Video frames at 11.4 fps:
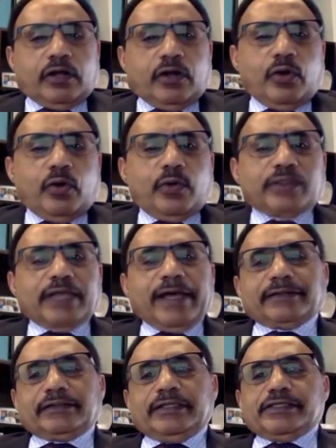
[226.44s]
what are
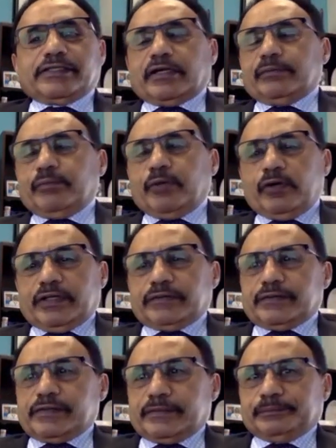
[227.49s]
these
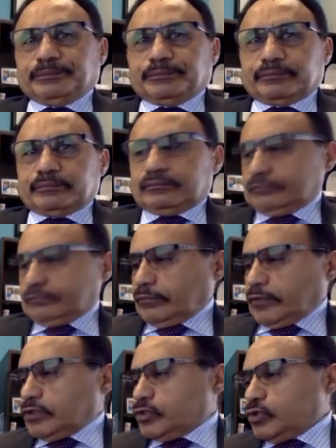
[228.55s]
components?
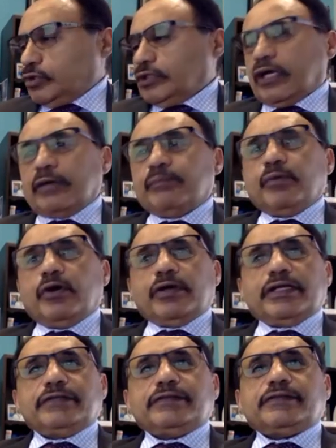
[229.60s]
So the
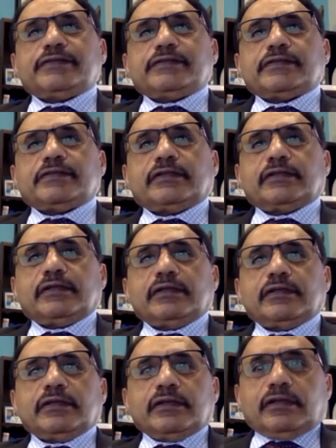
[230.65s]
components
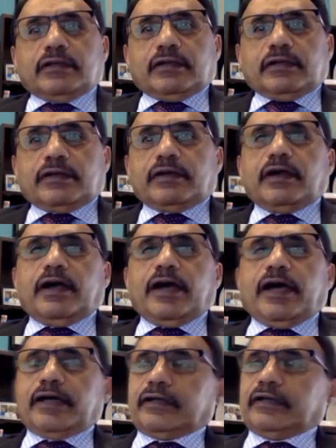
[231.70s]

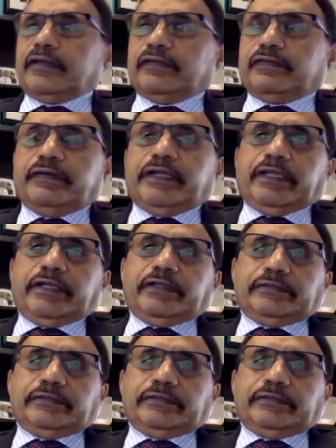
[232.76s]
are three: